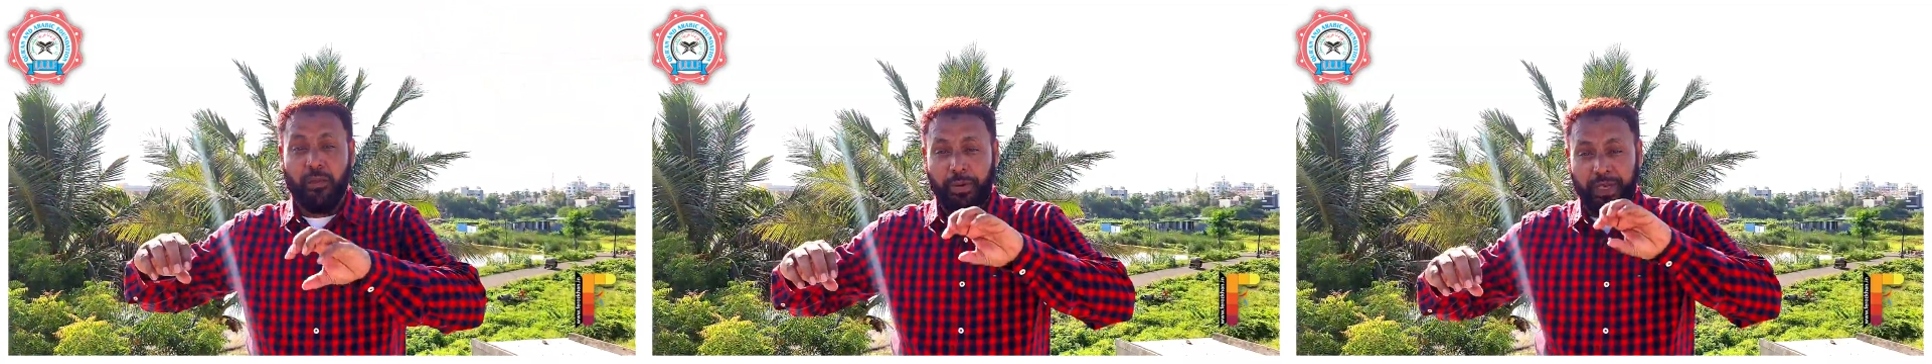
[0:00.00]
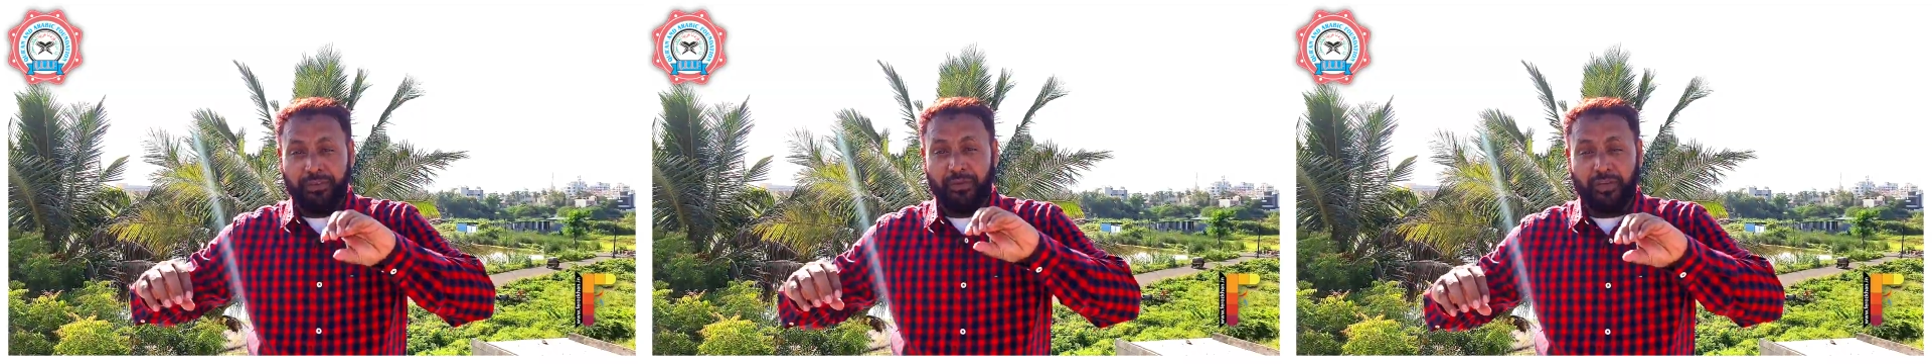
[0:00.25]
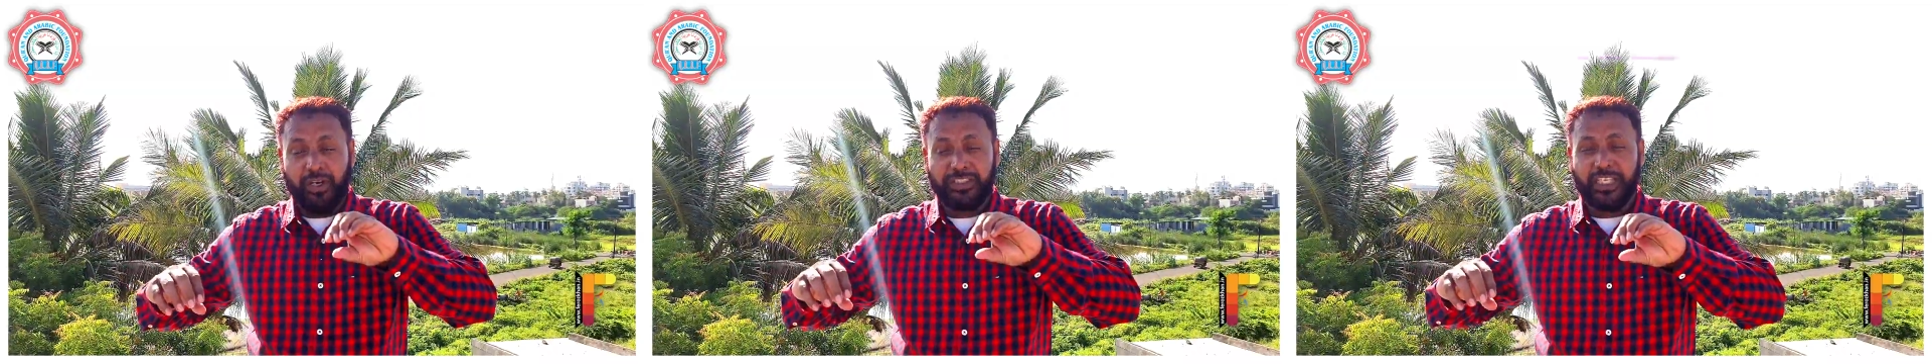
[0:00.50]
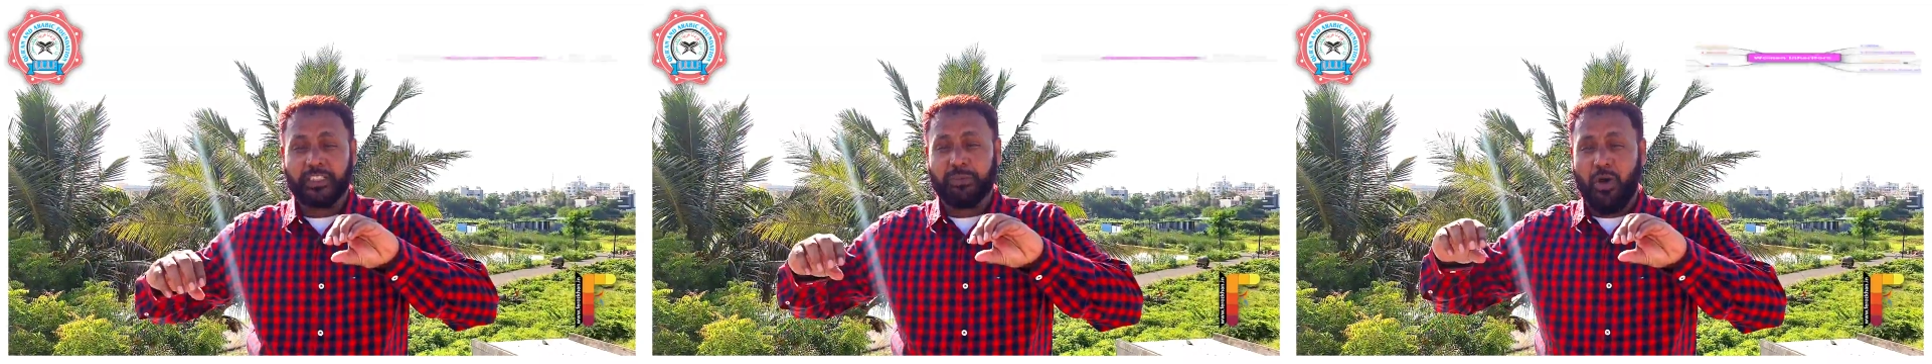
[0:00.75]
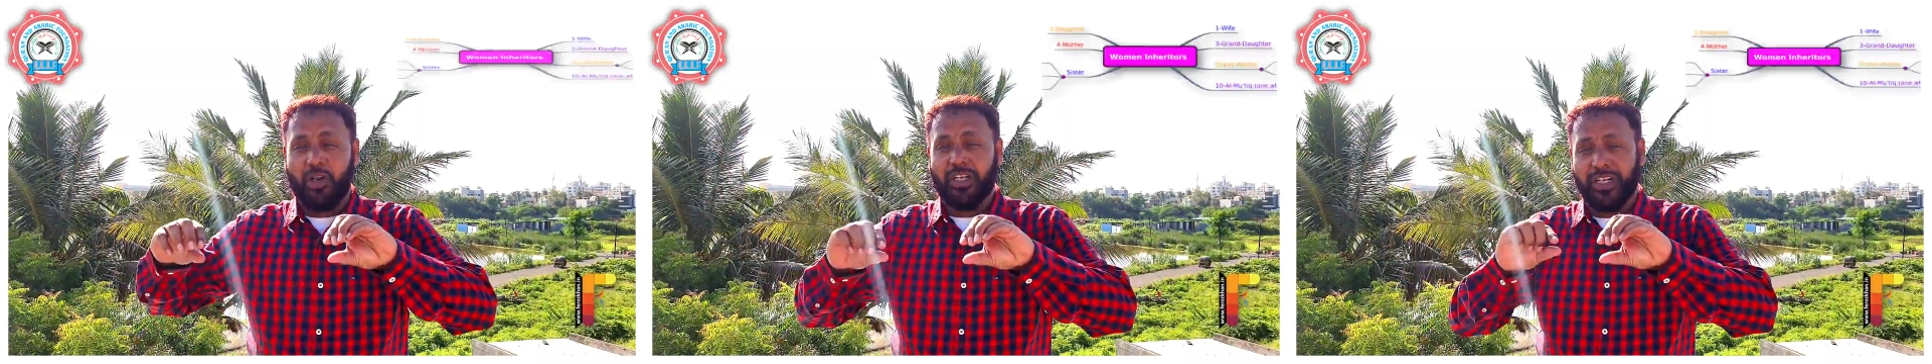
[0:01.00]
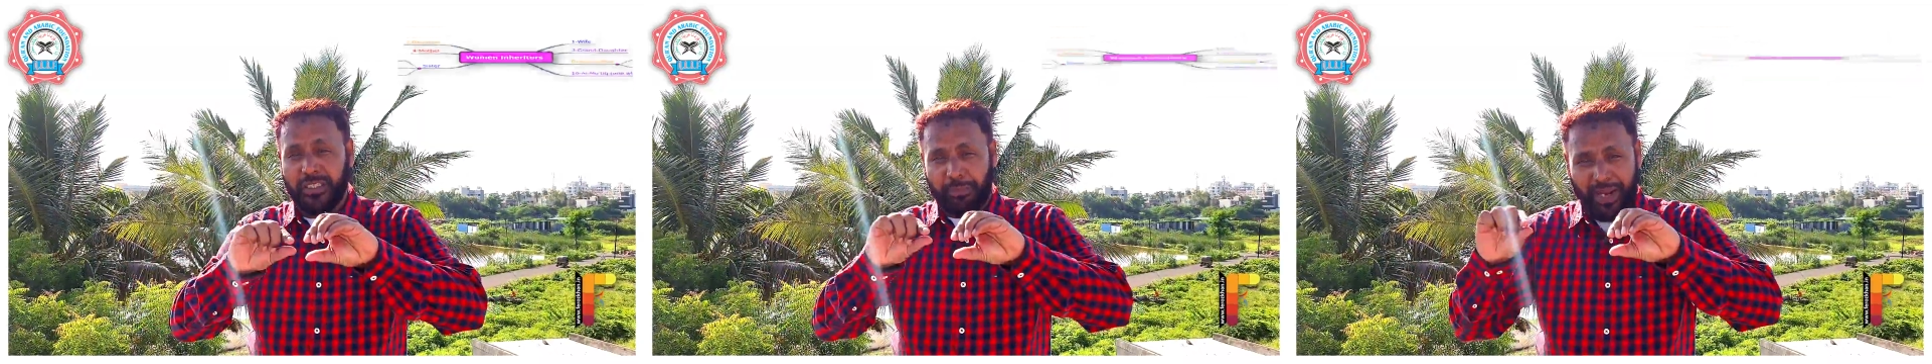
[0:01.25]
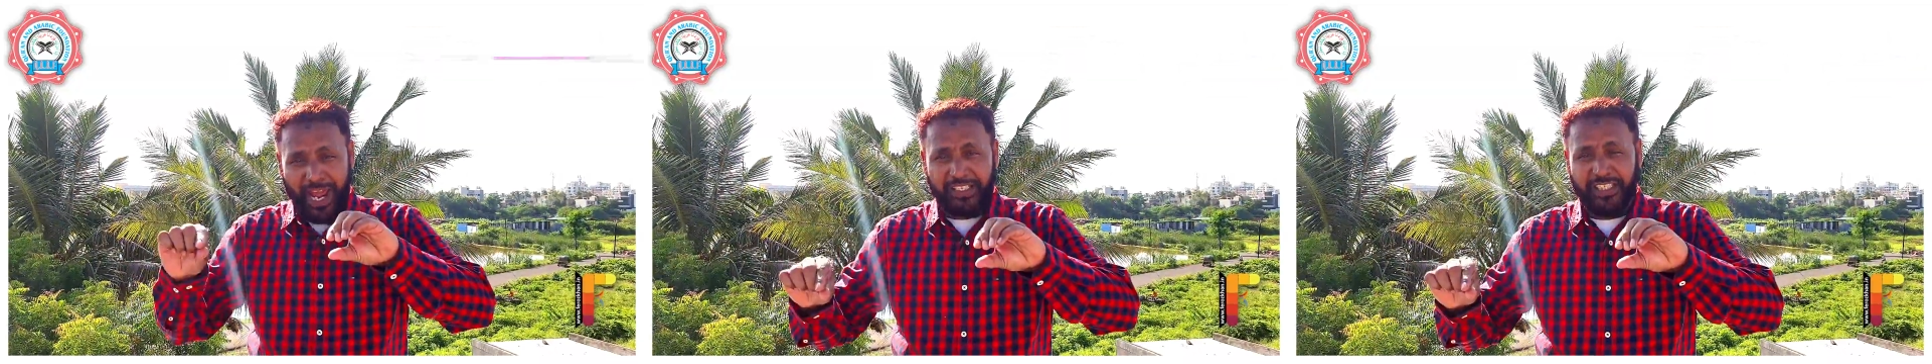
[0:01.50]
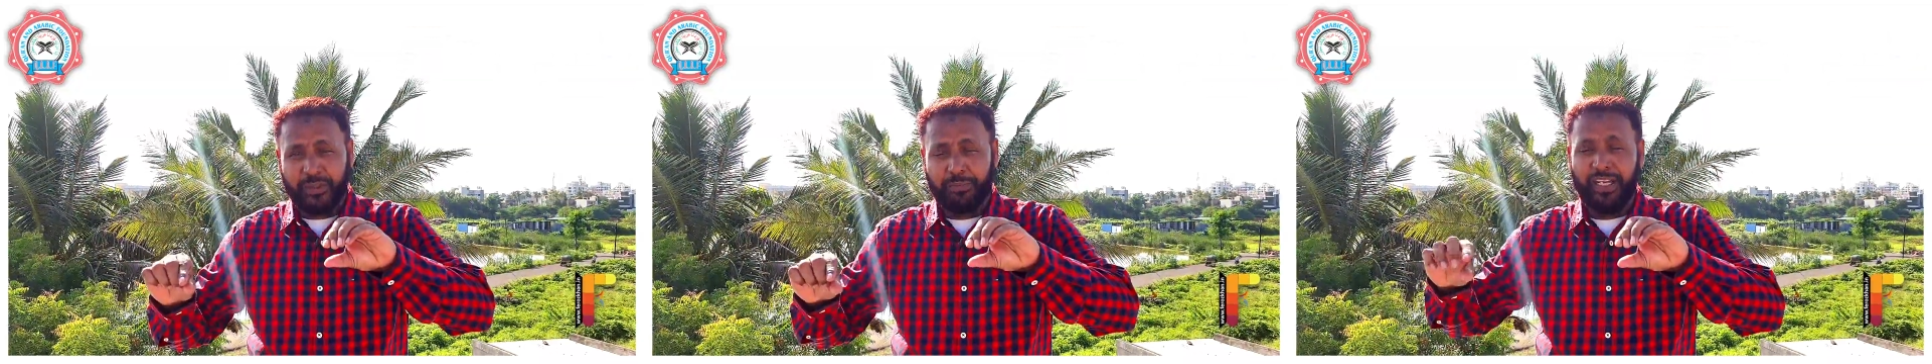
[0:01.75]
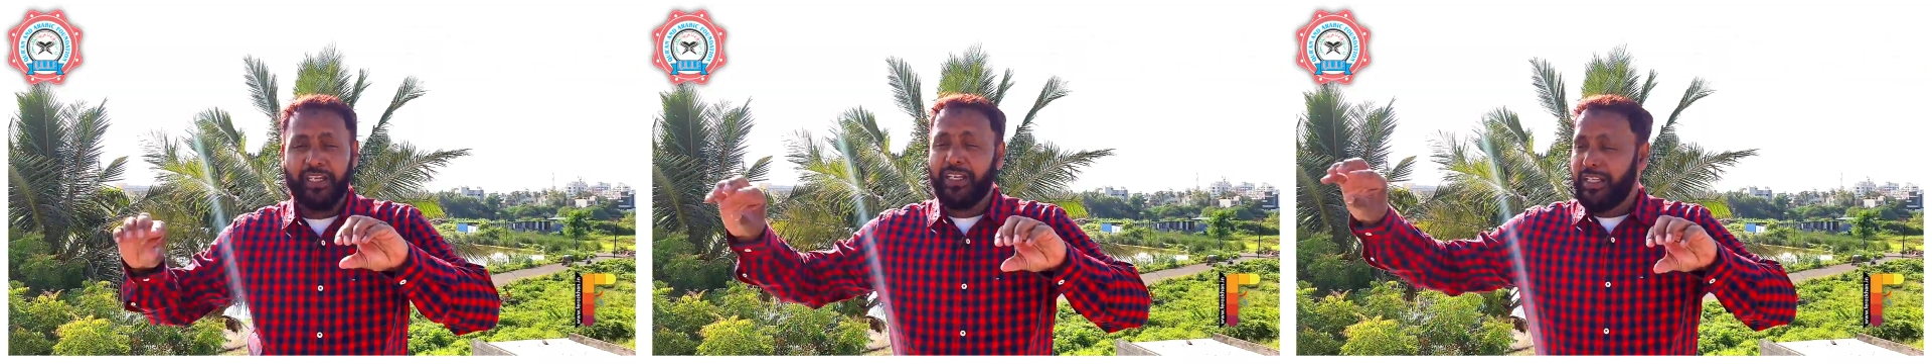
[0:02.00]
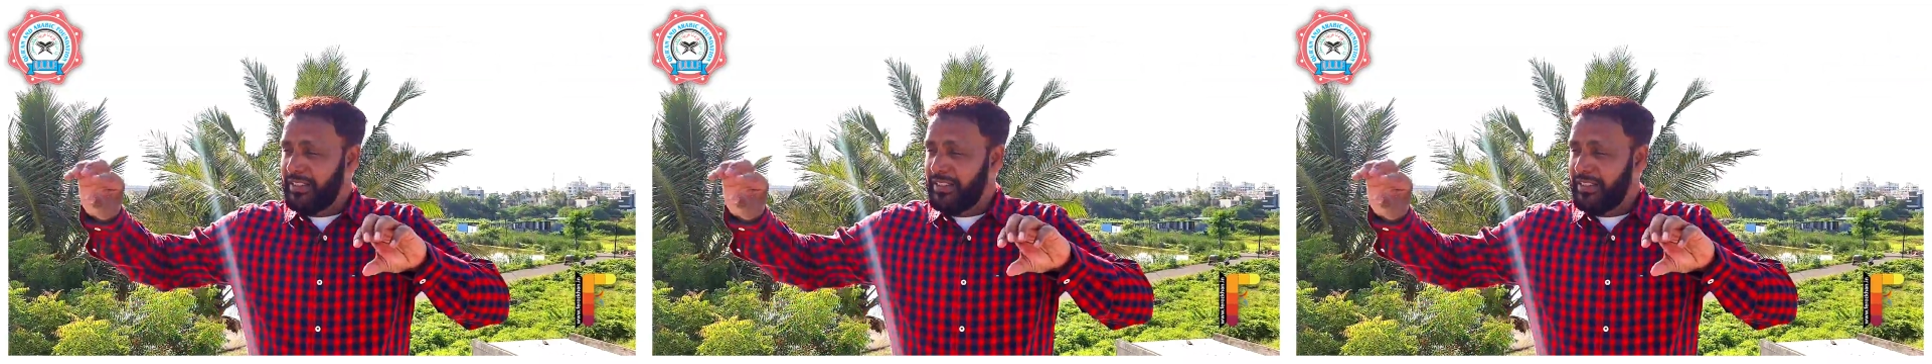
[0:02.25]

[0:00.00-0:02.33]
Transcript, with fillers: But if the words are smaller and the branch is big,